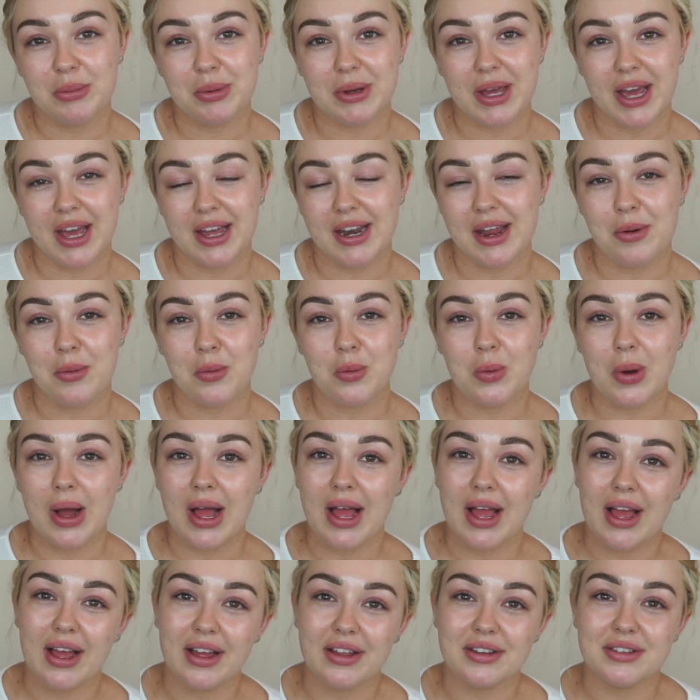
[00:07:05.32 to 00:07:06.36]
getting it
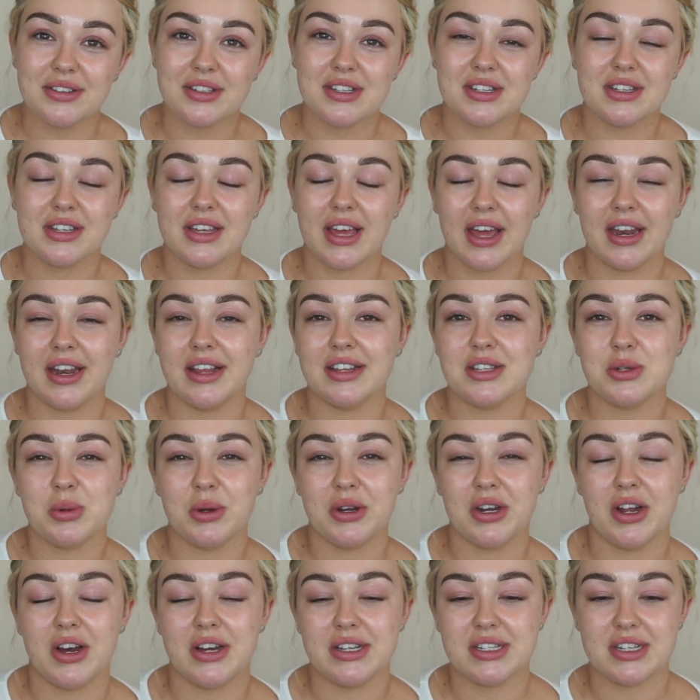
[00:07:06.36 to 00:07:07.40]
wet and getting it to a
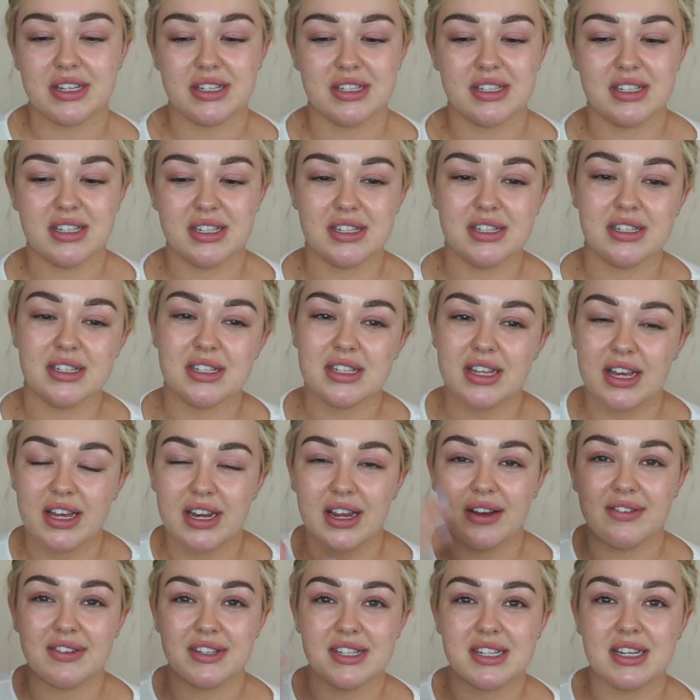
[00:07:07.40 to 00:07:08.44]
nice consistency
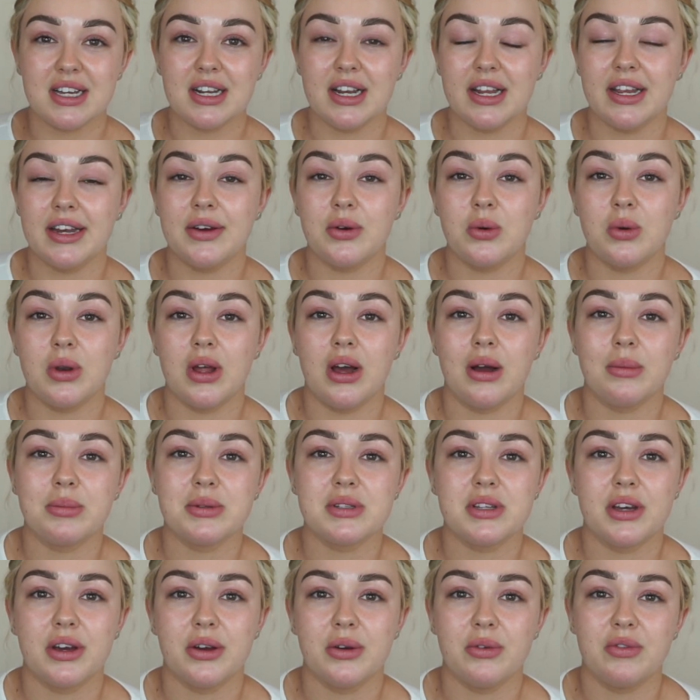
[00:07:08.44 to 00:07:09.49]
and having to clean it all up.
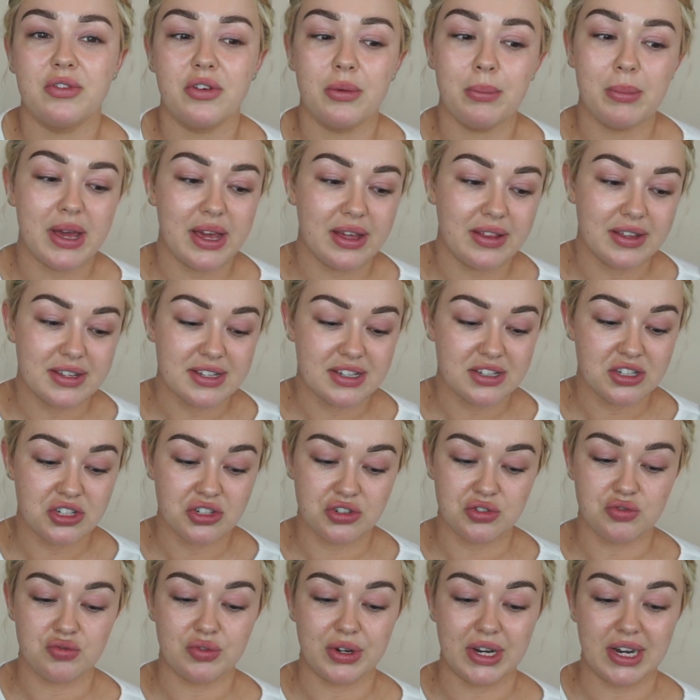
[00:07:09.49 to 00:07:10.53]
So for me this is
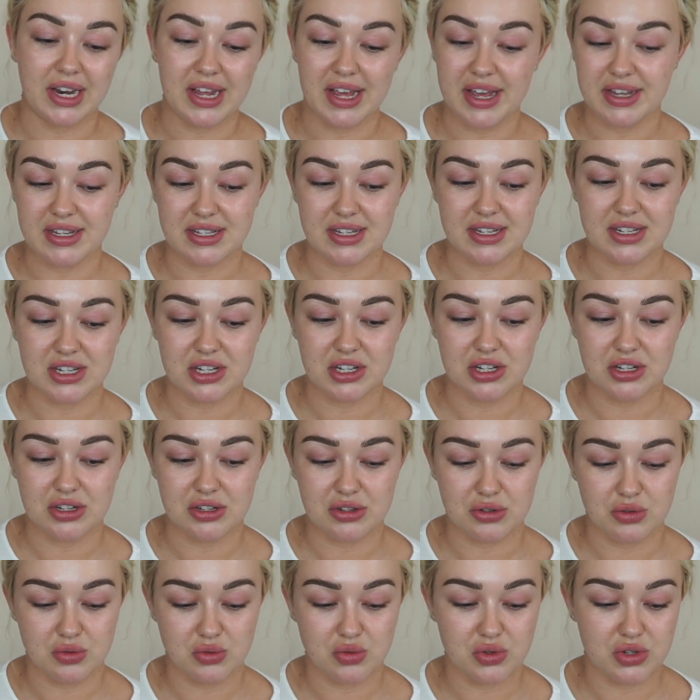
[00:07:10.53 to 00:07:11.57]
just really easy to
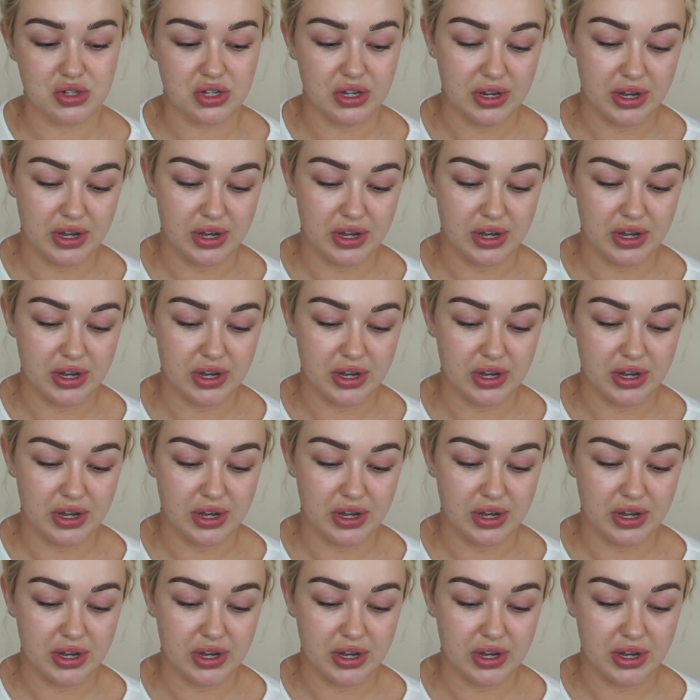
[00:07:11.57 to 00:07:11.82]
use,